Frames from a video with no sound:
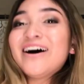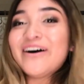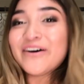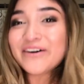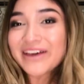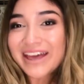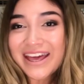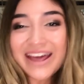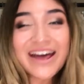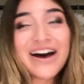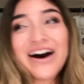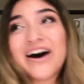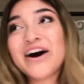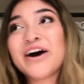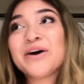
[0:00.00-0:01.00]
Okay,
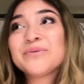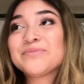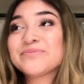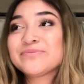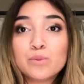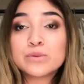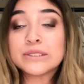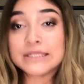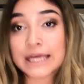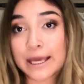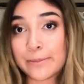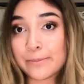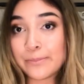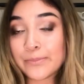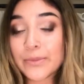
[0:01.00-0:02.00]

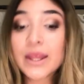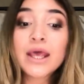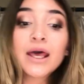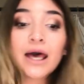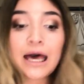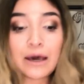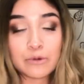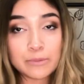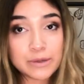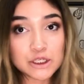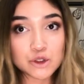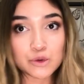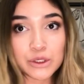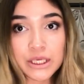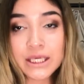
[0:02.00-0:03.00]
today I will be
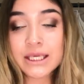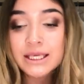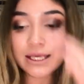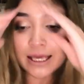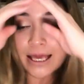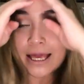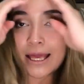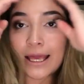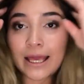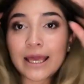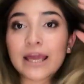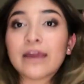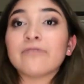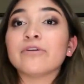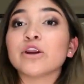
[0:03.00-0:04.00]
doing
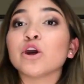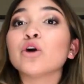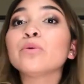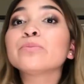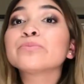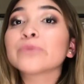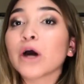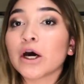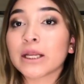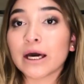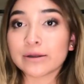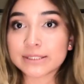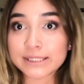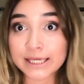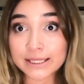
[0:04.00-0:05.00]
a video on how
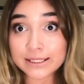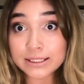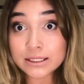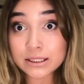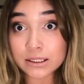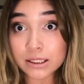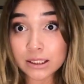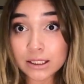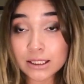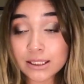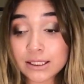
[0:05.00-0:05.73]
to get this look.